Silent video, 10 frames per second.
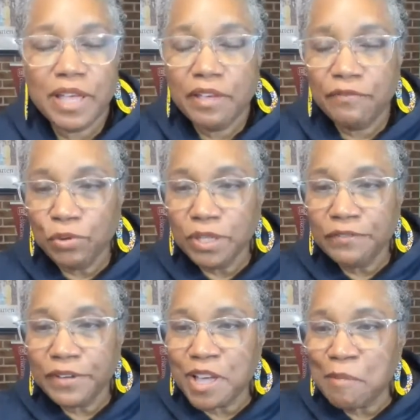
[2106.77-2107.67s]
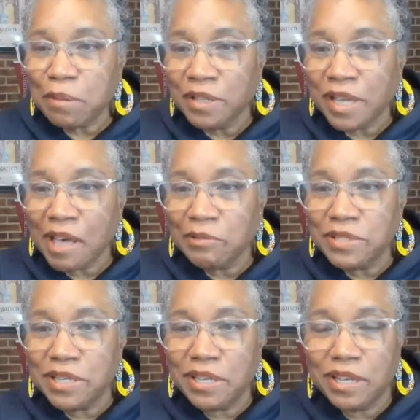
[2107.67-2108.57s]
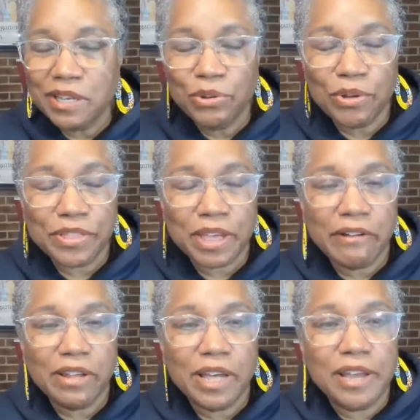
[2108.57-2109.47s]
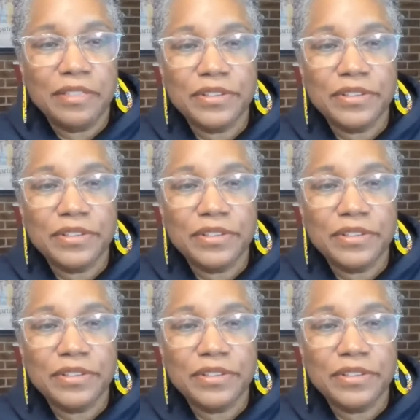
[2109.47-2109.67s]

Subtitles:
if you live in Cumberland County in North Carolina.